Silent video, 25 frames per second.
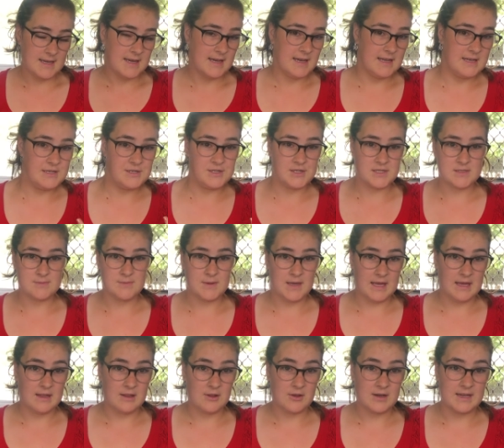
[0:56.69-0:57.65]
it'd just
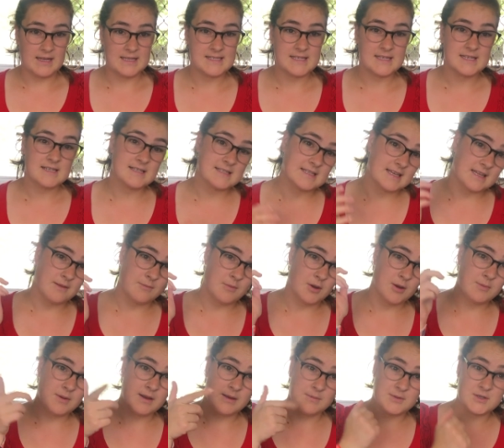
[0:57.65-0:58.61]
be a lot easier because at the
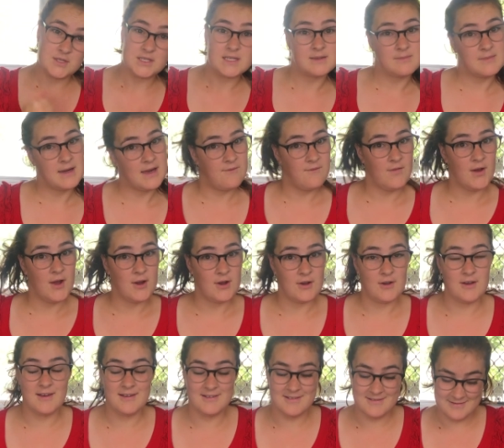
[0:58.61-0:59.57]
moment I'm using my
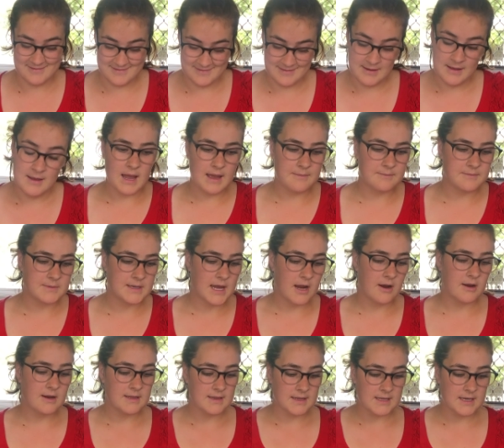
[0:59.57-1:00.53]
phone. I'm
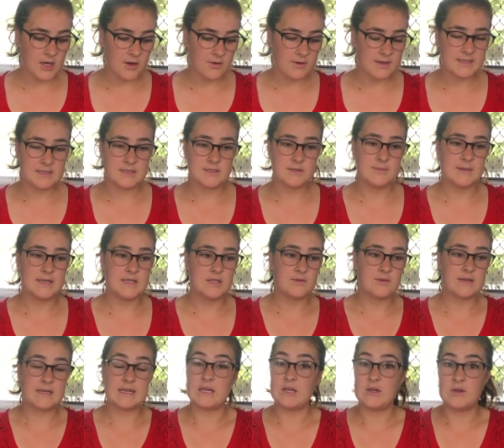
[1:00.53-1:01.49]
currently going to be
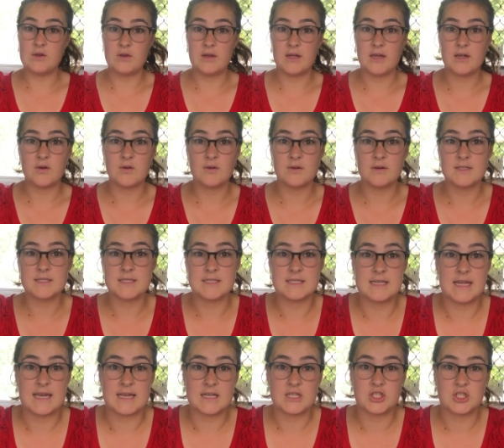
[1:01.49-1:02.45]
doing a uni course
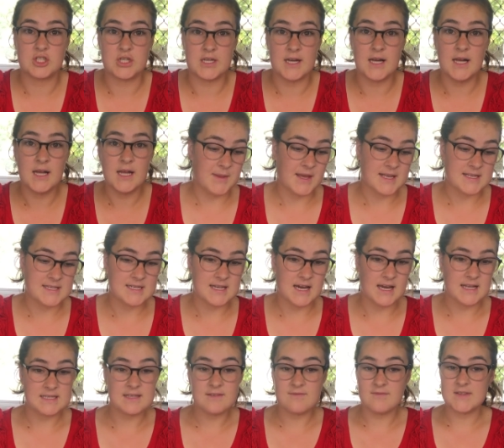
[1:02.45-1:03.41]
next year. That
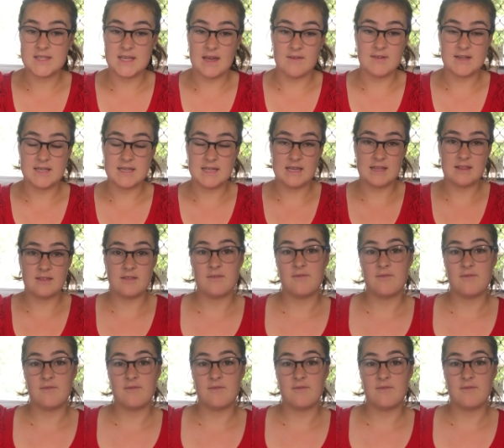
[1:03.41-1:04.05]
starts on 17th